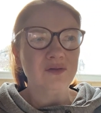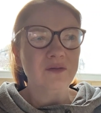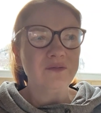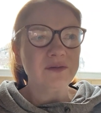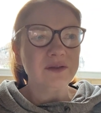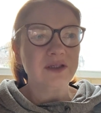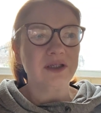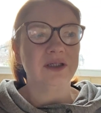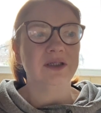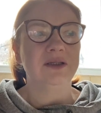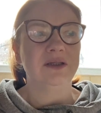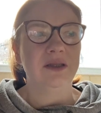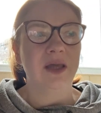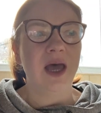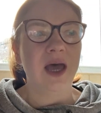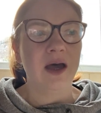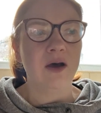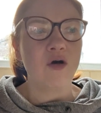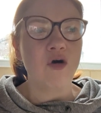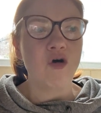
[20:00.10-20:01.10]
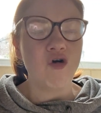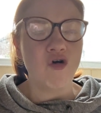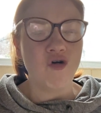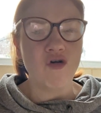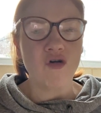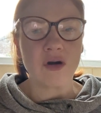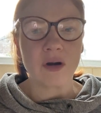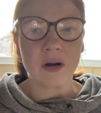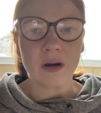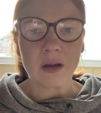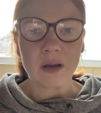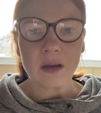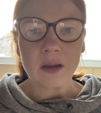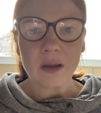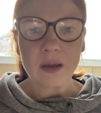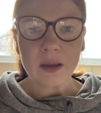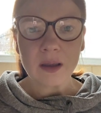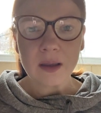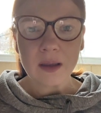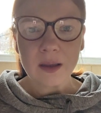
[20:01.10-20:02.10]
know if it's just that or
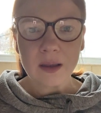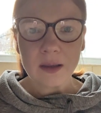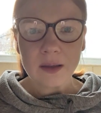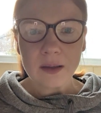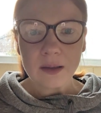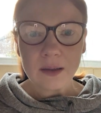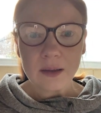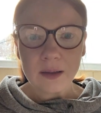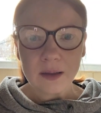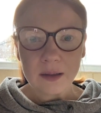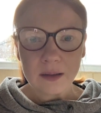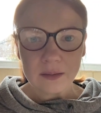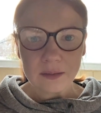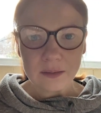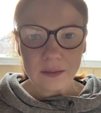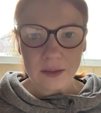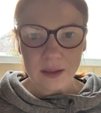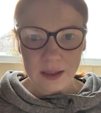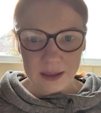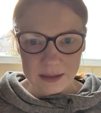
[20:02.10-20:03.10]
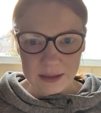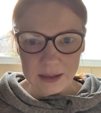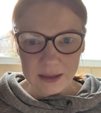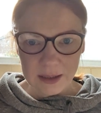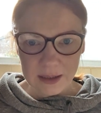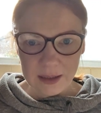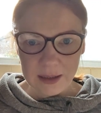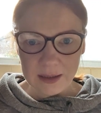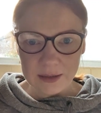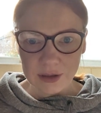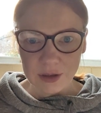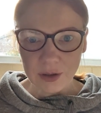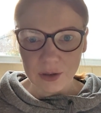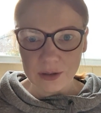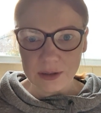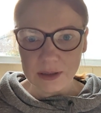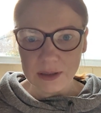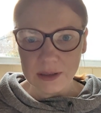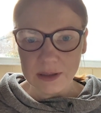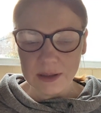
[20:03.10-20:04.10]
is it the
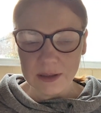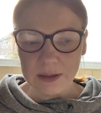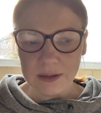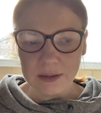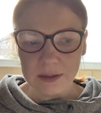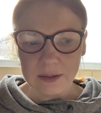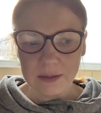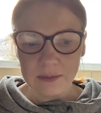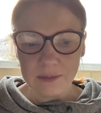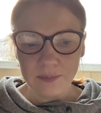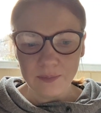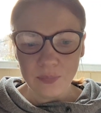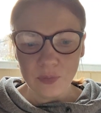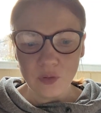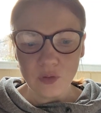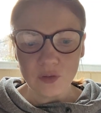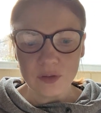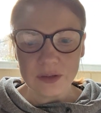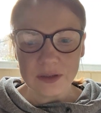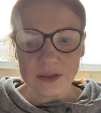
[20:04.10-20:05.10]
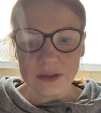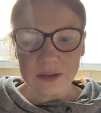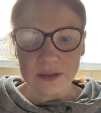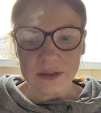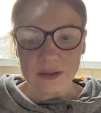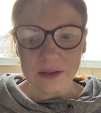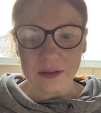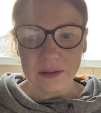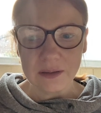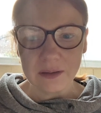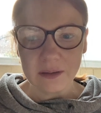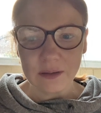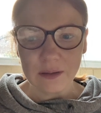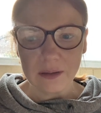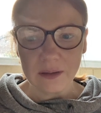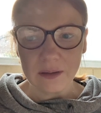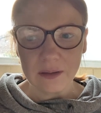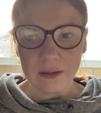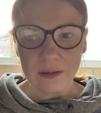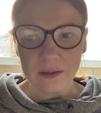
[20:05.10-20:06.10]
HRT? Because
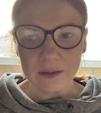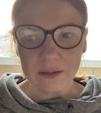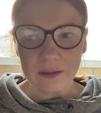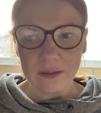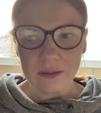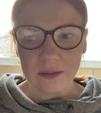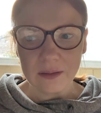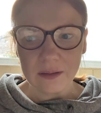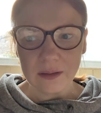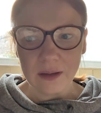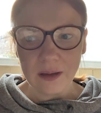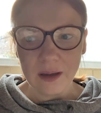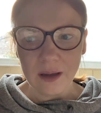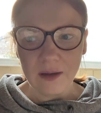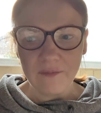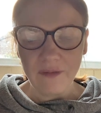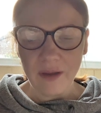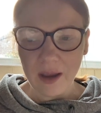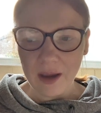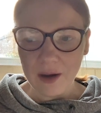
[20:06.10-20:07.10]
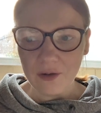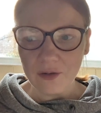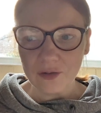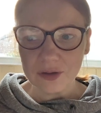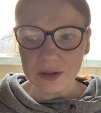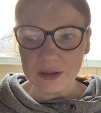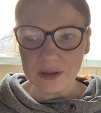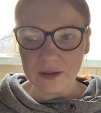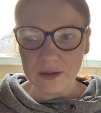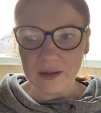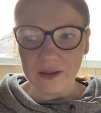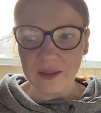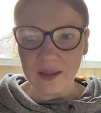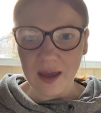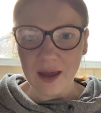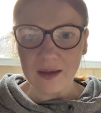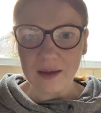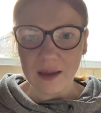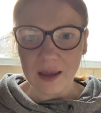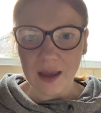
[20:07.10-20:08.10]
I've heard that
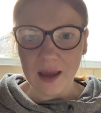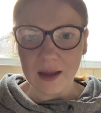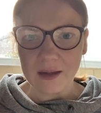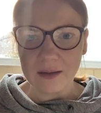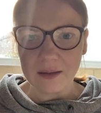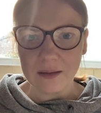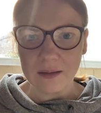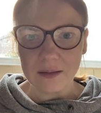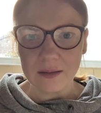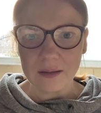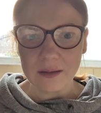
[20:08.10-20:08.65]
that can